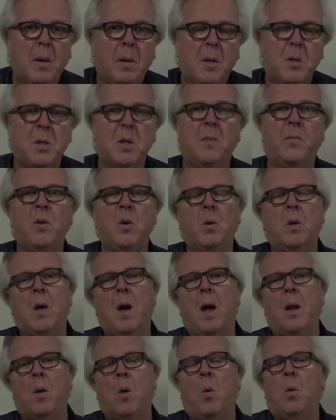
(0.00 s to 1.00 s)
Listen, if you
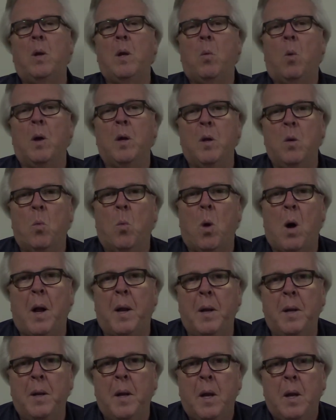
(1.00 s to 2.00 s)
got only what you
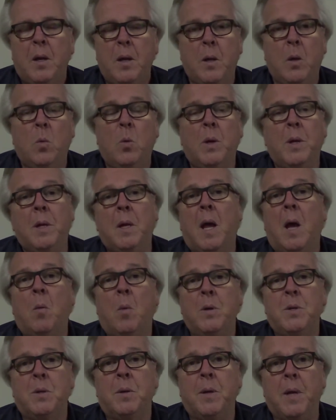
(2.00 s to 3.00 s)
wanted, you wouldn't get
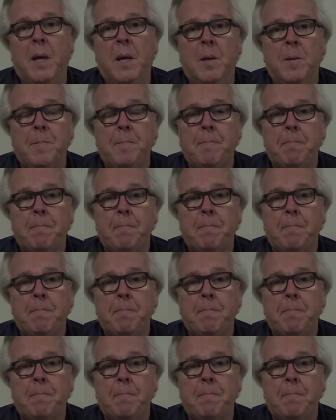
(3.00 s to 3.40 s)
what you need.